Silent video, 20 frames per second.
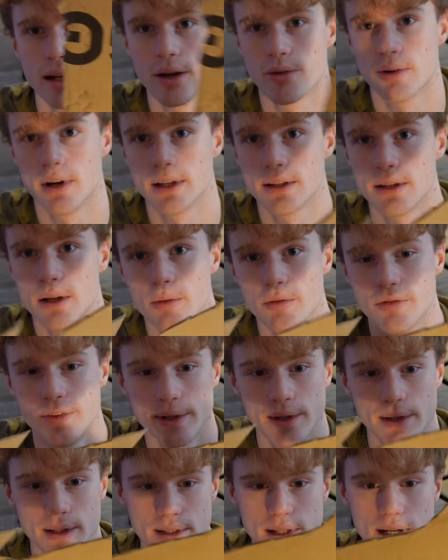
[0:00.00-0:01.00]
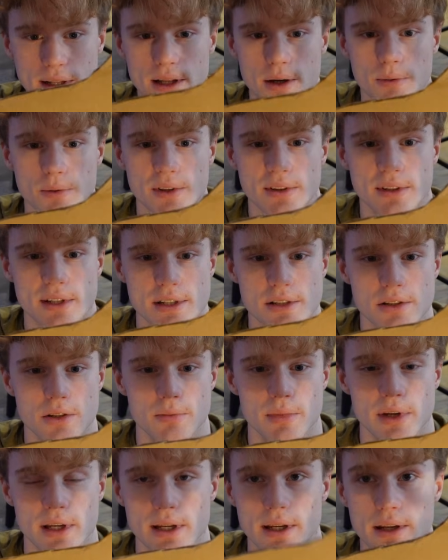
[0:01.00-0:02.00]
Right now I'm thinking that I want this to
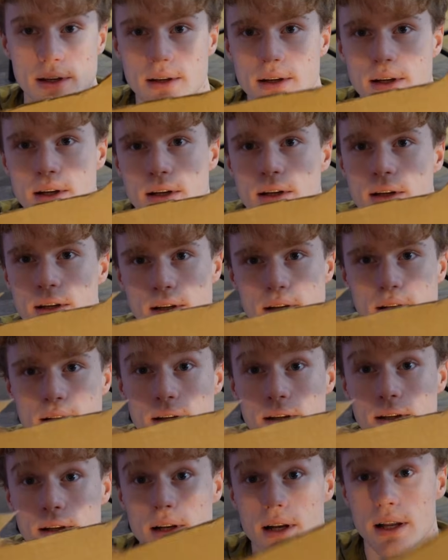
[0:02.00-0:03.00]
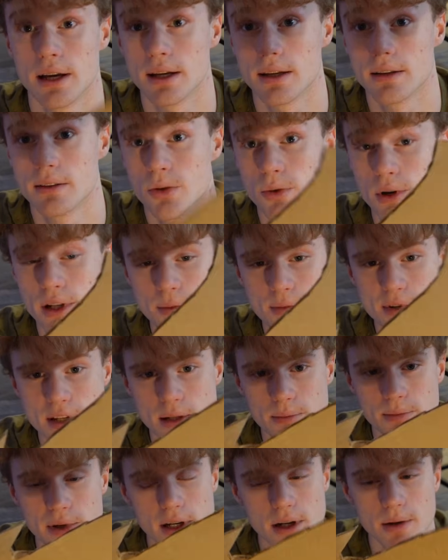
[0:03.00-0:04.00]
be
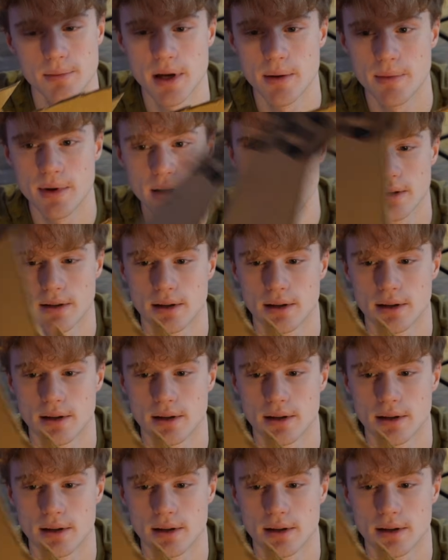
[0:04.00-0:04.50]
20% bigger maybe.